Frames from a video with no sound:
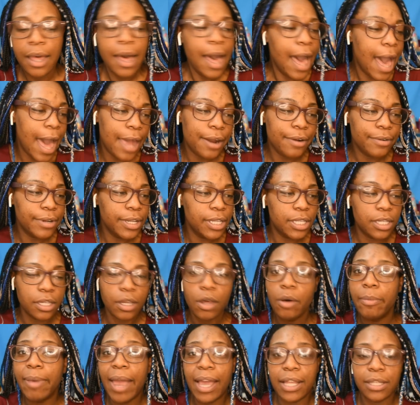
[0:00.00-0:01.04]
I don't need to go
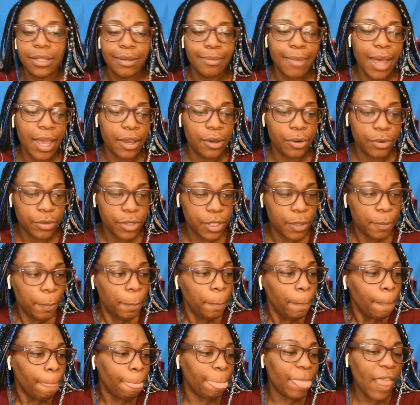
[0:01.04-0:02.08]
back to Michael's.
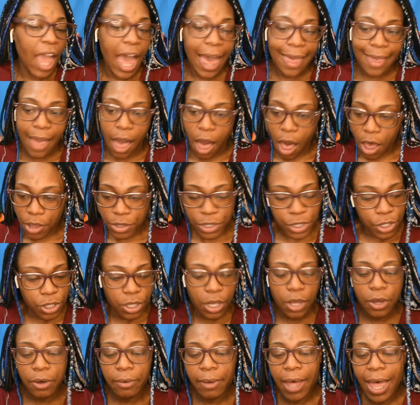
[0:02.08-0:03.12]
I
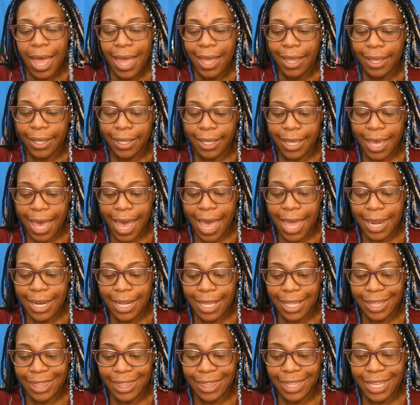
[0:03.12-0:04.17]
also got
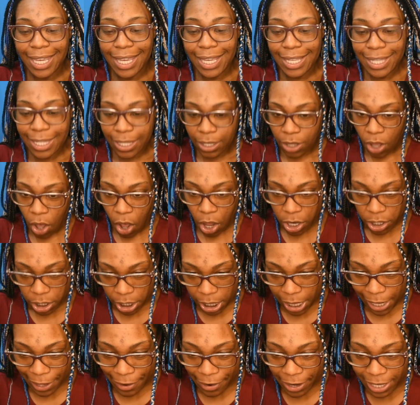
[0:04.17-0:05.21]
this on
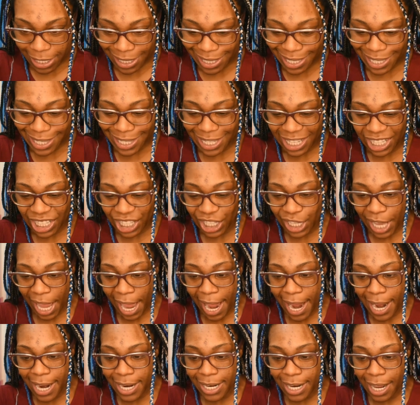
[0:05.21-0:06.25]
clearance. It's a
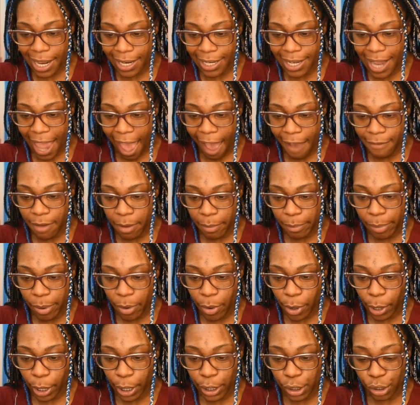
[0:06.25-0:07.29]
Jane
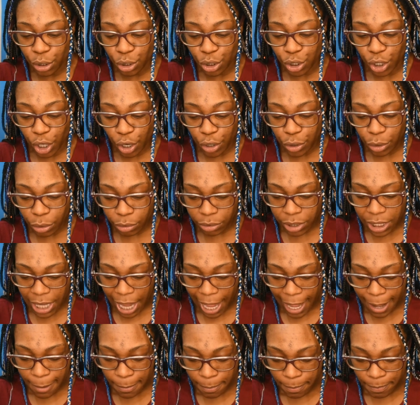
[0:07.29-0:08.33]
Davenport journal
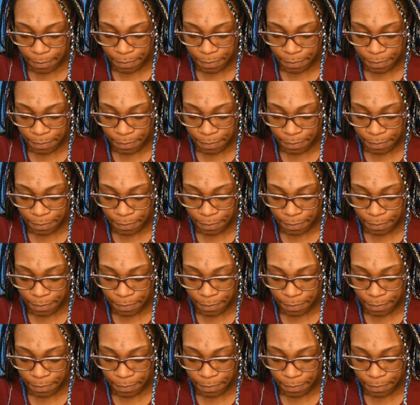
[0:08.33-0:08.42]
tape.